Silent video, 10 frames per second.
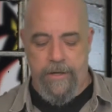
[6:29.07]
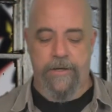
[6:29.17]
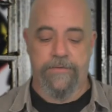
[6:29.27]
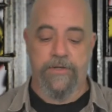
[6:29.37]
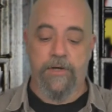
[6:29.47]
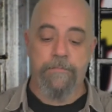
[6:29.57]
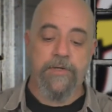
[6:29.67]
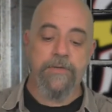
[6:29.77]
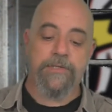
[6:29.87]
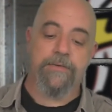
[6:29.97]
The
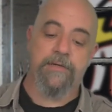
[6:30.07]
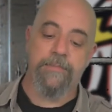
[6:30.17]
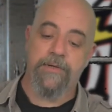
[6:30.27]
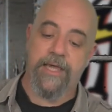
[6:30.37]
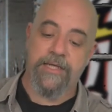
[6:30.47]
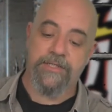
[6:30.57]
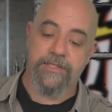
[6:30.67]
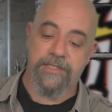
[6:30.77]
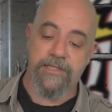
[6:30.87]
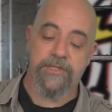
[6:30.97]
Computer and
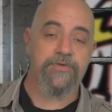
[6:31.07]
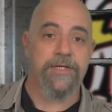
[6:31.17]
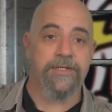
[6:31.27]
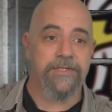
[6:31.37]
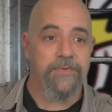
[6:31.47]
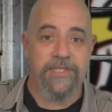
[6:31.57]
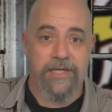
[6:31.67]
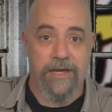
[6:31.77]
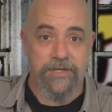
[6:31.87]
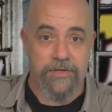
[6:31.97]
Communications Industry
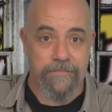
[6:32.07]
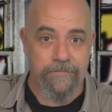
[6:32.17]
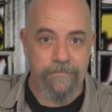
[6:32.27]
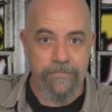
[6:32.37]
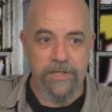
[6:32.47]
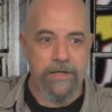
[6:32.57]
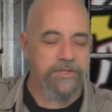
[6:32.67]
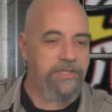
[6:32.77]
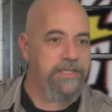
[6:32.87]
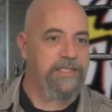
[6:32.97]
Association,
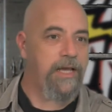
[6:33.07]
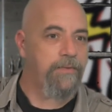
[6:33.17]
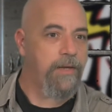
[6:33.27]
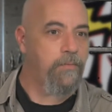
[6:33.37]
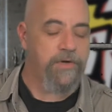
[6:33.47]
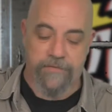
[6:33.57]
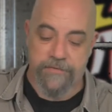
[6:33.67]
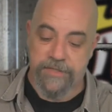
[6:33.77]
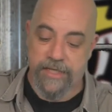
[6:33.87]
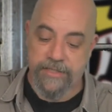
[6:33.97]
gosh, these sound like
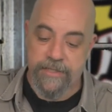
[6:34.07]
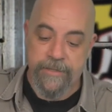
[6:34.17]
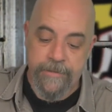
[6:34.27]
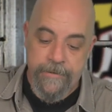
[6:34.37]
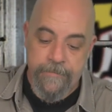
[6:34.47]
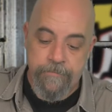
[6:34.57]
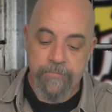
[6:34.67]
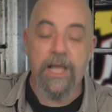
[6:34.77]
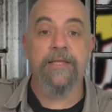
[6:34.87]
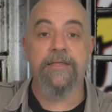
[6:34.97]
wonderful things,
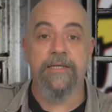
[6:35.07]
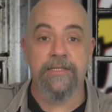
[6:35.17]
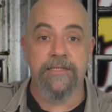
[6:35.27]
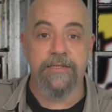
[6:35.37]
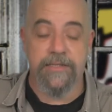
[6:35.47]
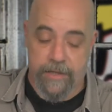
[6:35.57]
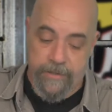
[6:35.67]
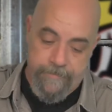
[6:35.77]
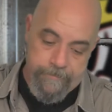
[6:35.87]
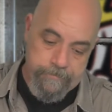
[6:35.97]
had this to
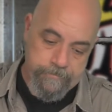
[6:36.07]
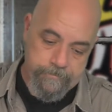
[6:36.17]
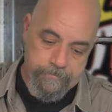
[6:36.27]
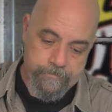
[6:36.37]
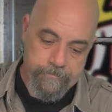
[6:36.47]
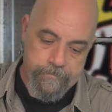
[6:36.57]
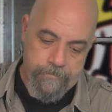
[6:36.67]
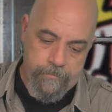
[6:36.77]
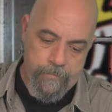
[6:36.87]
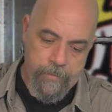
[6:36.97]
say.
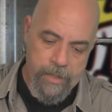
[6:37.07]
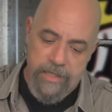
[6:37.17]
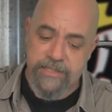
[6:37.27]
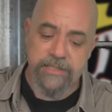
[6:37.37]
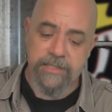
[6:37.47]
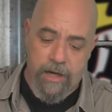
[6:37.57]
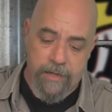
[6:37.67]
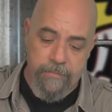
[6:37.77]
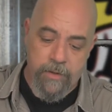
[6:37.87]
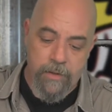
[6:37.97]
At a
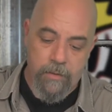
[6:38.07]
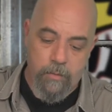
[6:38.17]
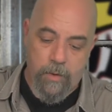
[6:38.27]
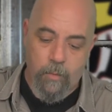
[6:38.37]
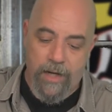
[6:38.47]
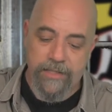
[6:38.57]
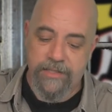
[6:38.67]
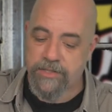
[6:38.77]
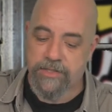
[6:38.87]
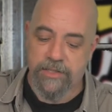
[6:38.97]
time when white
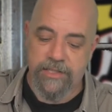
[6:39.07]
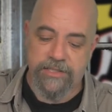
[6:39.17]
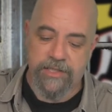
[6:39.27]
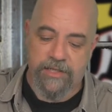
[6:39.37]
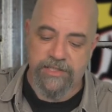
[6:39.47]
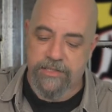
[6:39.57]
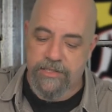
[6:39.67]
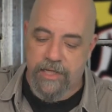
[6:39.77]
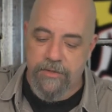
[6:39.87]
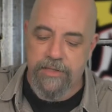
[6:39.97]
nationalists are
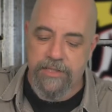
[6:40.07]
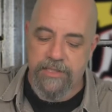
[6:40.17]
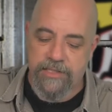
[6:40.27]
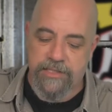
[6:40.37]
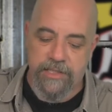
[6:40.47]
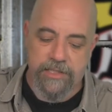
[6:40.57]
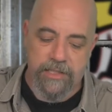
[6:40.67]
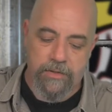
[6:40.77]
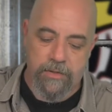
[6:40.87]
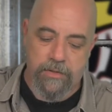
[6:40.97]
stealthily
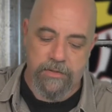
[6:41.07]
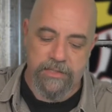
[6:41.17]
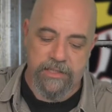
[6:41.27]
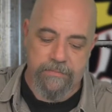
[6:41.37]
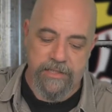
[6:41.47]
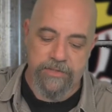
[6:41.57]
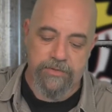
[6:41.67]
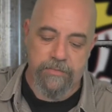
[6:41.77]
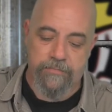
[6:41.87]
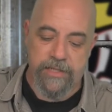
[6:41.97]
seeding calls in the
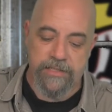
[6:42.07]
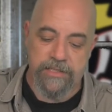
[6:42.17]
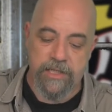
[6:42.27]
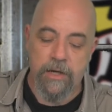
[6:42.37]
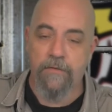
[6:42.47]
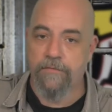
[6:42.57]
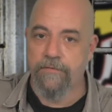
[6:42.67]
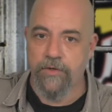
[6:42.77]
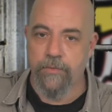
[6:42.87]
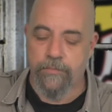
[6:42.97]
mainstream press for
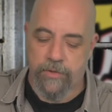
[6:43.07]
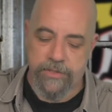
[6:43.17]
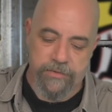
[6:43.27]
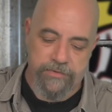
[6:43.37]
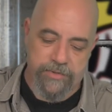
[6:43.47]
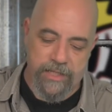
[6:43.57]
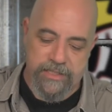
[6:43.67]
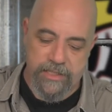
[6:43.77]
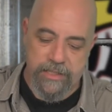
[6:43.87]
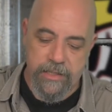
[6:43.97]
viewpoint neutrality,